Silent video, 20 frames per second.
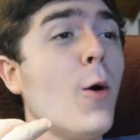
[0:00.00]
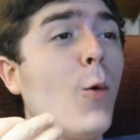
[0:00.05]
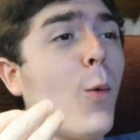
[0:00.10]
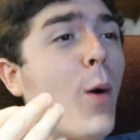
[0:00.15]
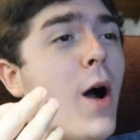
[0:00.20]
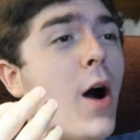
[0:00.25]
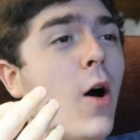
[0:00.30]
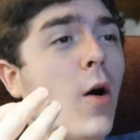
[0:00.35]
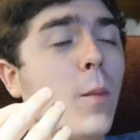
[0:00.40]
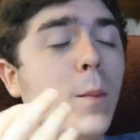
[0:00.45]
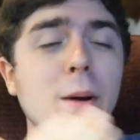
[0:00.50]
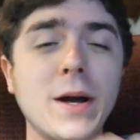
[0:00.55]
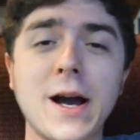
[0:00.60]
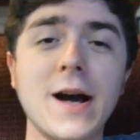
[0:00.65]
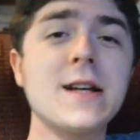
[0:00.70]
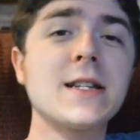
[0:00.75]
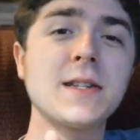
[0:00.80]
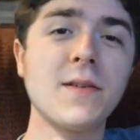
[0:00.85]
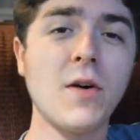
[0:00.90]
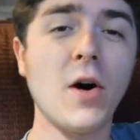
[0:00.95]
Well,
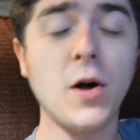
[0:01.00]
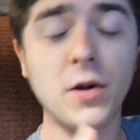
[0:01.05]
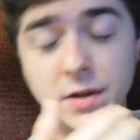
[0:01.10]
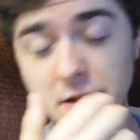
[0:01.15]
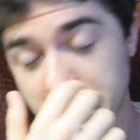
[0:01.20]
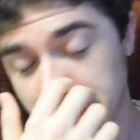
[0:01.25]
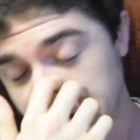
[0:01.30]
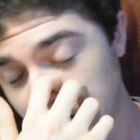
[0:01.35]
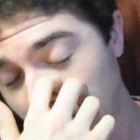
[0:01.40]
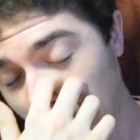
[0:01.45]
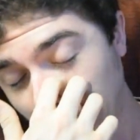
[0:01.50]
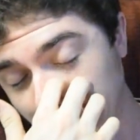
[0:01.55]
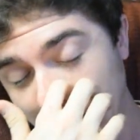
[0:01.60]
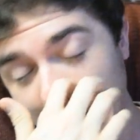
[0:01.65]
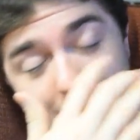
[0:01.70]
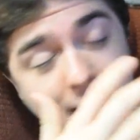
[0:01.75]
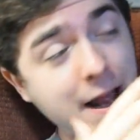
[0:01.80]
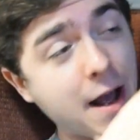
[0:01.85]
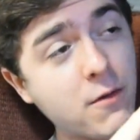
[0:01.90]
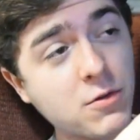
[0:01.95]
because of all this, though,
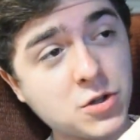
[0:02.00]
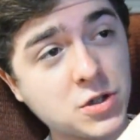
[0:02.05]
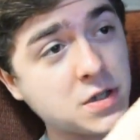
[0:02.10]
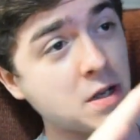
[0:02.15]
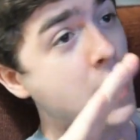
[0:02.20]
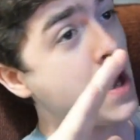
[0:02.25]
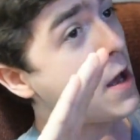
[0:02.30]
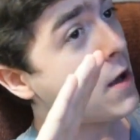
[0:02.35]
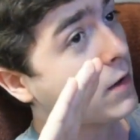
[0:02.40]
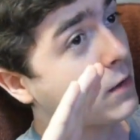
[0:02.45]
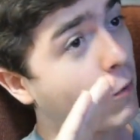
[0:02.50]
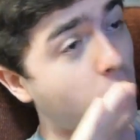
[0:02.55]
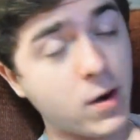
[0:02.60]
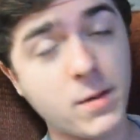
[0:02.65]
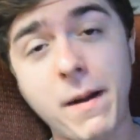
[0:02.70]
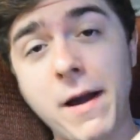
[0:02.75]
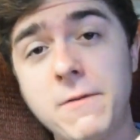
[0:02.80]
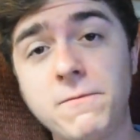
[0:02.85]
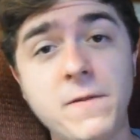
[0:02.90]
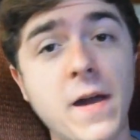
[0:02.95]
that, that was
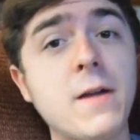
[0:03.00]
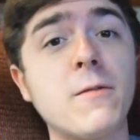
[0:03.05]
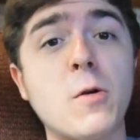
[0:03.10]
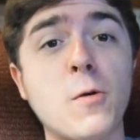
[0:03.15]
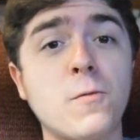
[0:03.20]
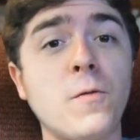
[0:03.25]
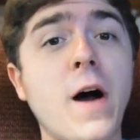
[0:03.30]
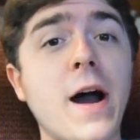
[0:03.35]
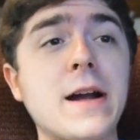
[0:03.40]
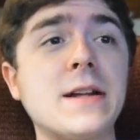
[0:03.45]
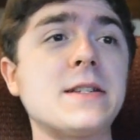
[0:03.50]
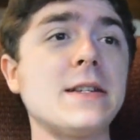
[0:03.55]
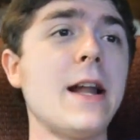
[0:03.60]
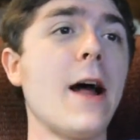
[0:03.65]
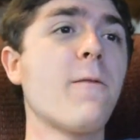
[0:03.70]
one of my favorite fights.